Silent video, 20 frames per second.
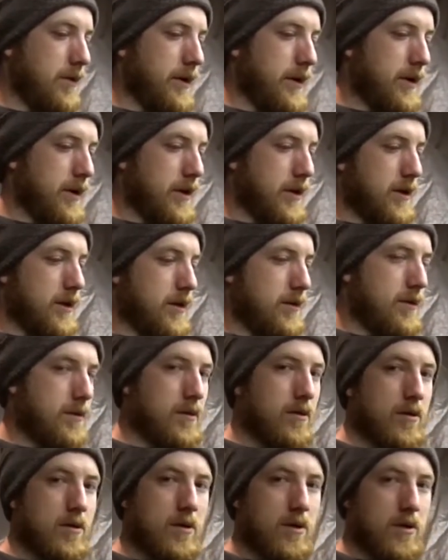right
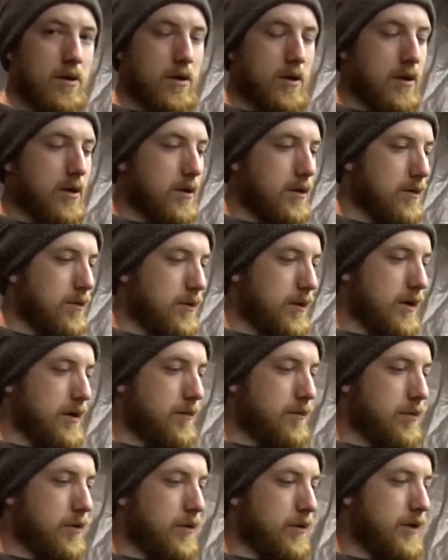now we
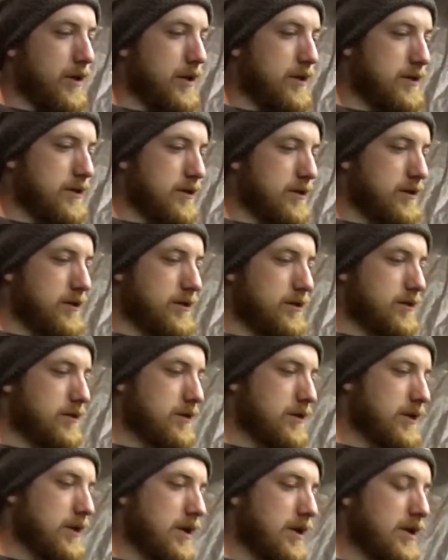have both
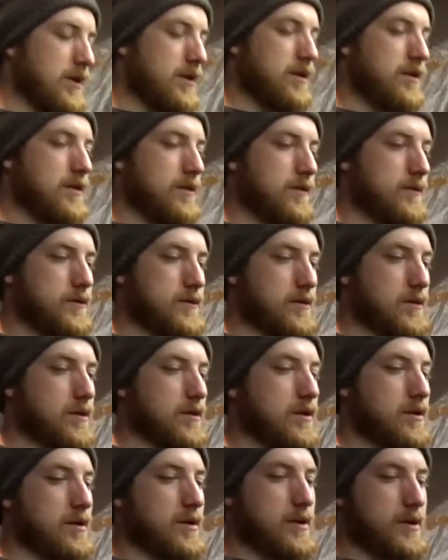engines kind of
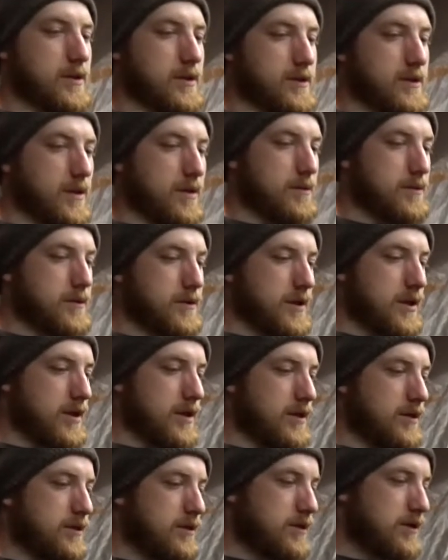sort of at the same
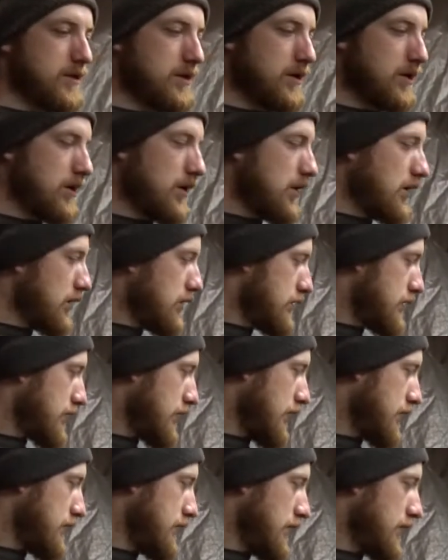stage. Just
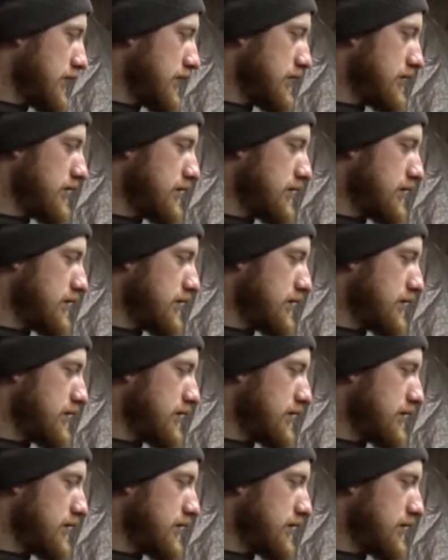got to take this